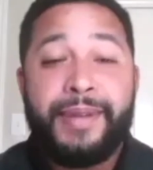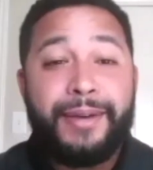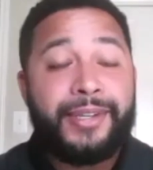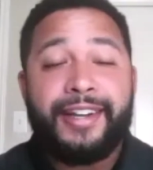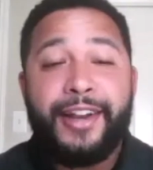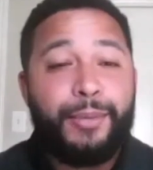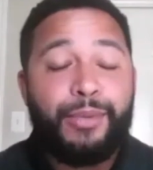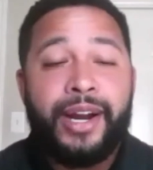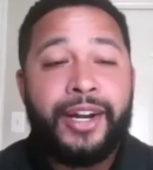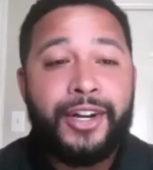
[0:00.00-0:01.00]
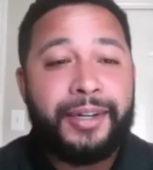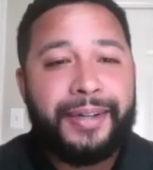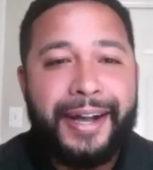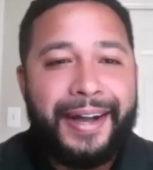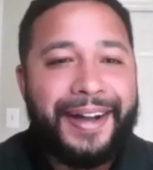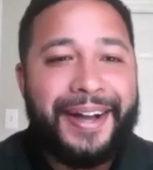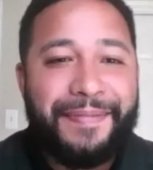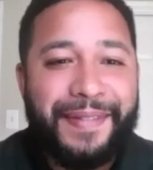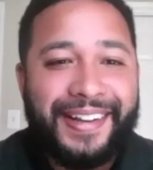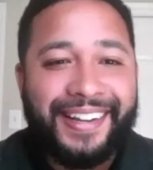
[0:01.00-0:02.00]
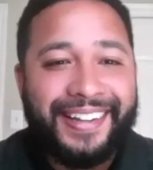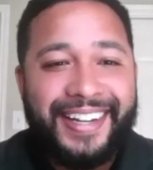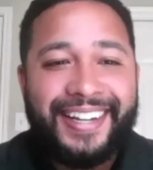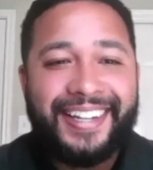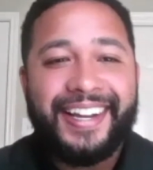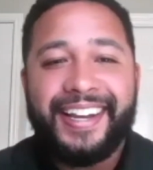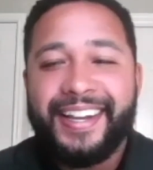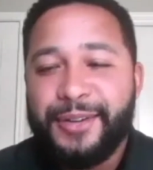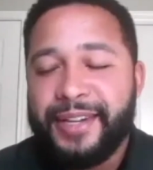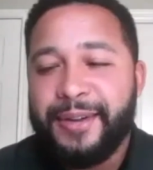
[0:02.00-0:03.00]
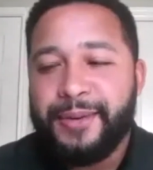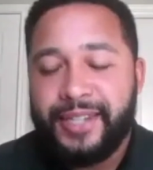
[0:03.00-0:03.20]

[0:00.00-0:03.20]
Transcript: it was a no-brainer. Yeah, it was